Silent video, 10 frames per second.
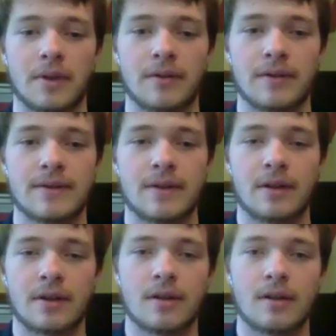when I was
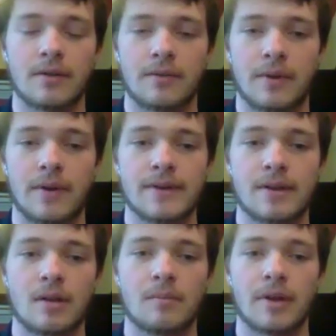younger, when I was a
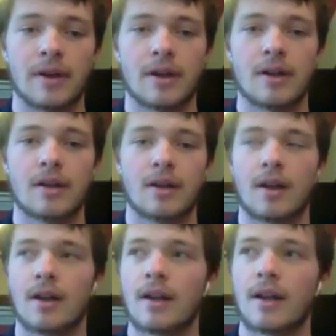club player,
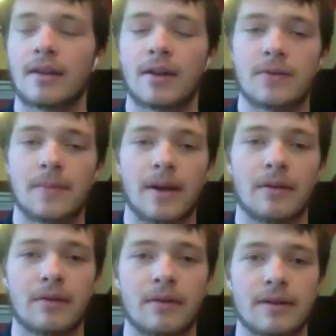I think I was
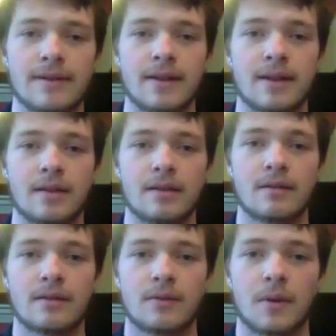about 13,
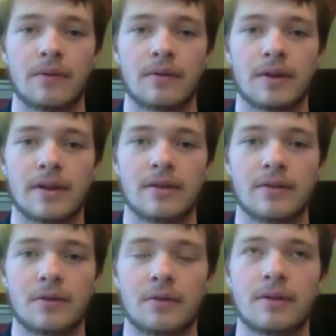12, 13 years
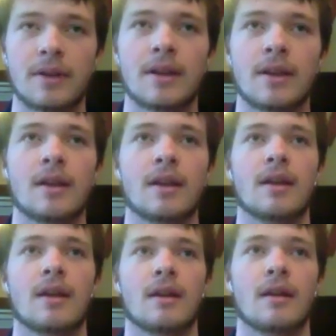old.
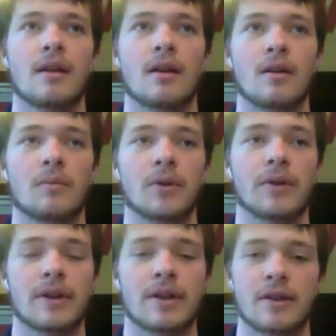We were
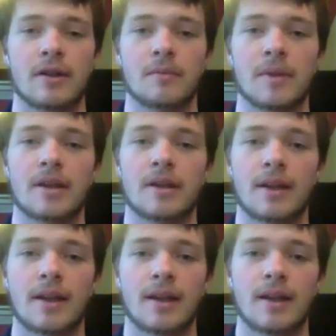in a tournament
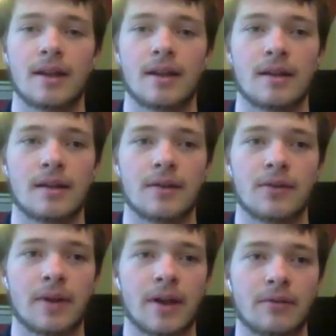and it was
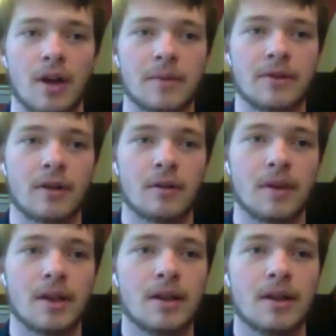a round robin
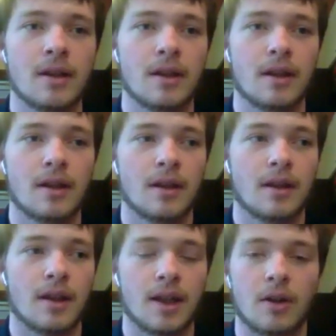tournament.
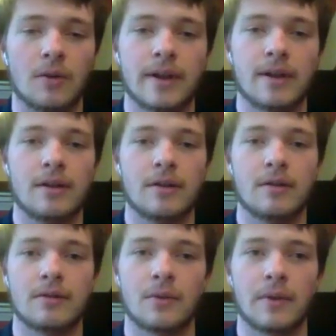And all we had to
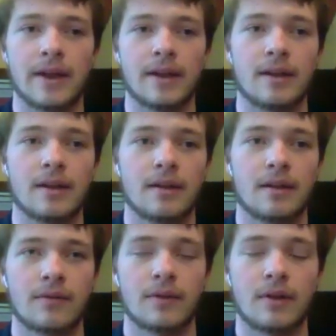do to win
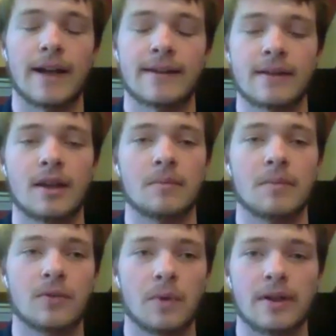for the last game
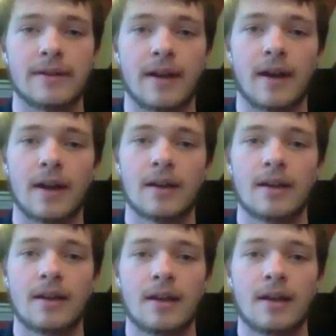is win or tie.